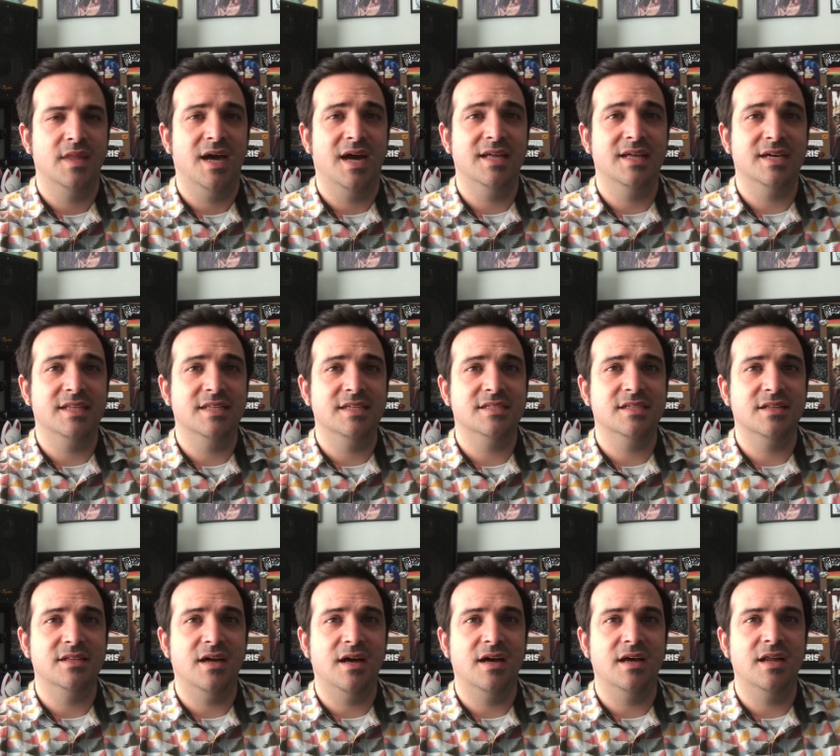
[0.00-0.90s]
I like this
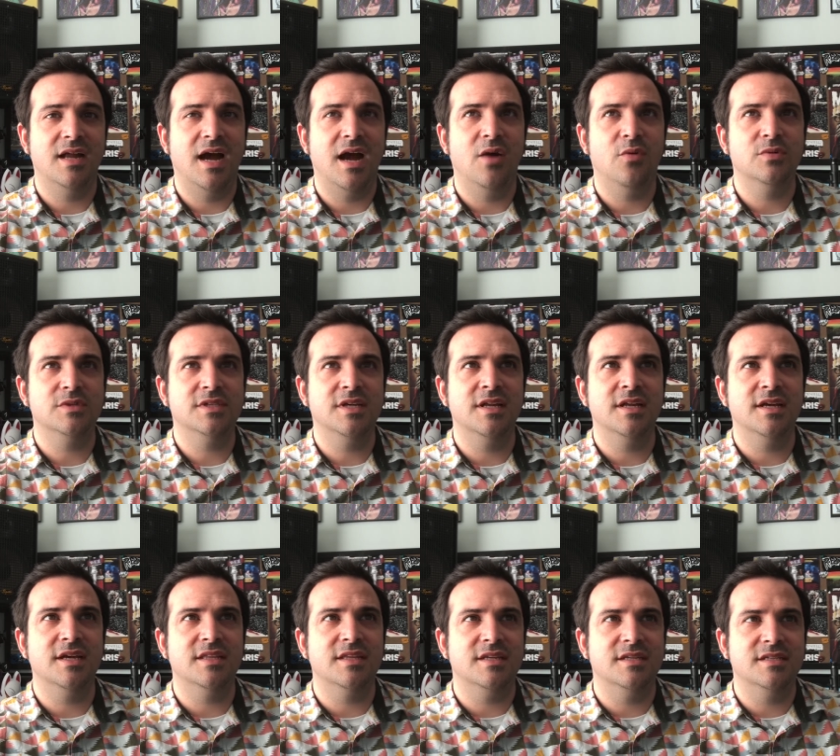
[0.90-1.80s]
a lot. I was
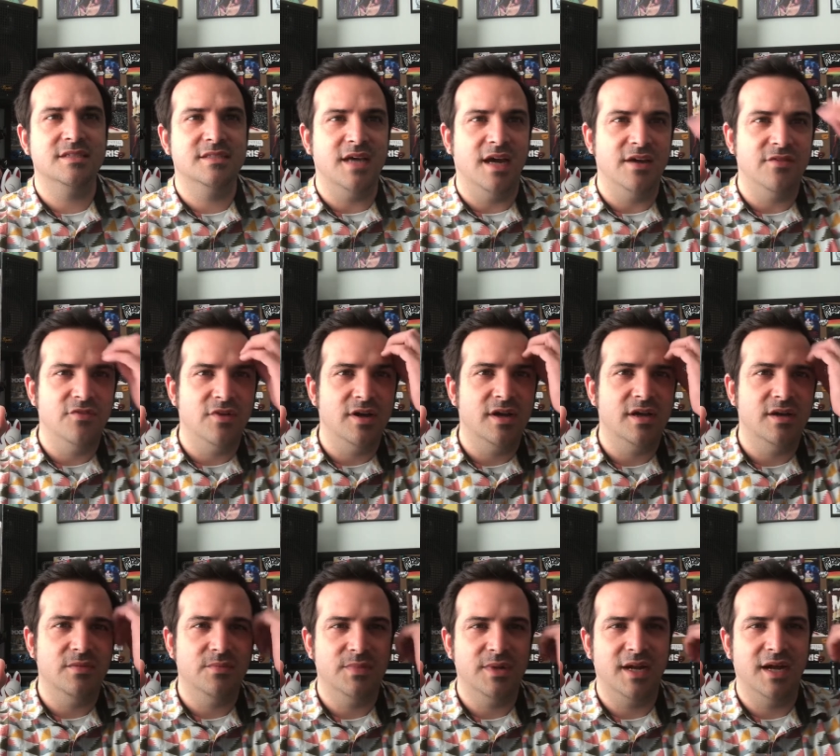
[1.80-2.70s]
gonna get the design
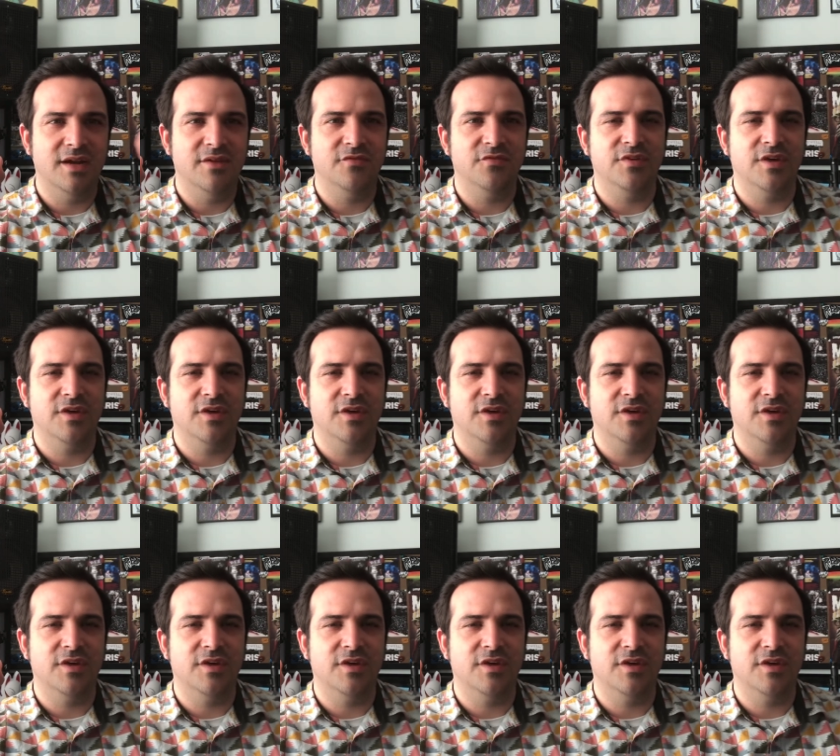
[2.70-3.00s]
variant, but I didn't